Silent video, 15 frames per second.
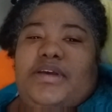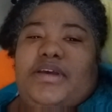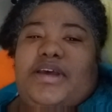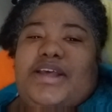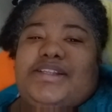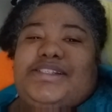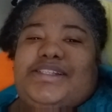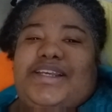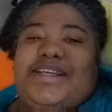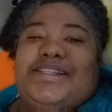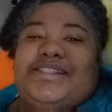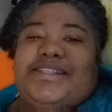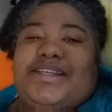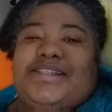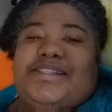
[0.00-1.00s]
and
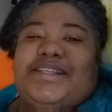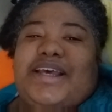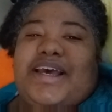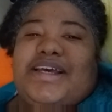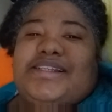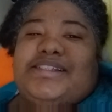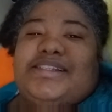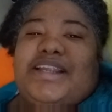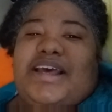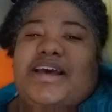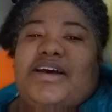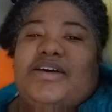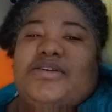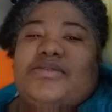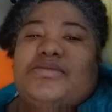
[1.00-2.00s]
sees this as
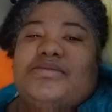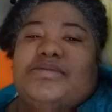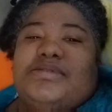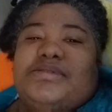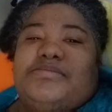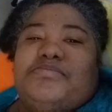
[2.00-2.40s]
now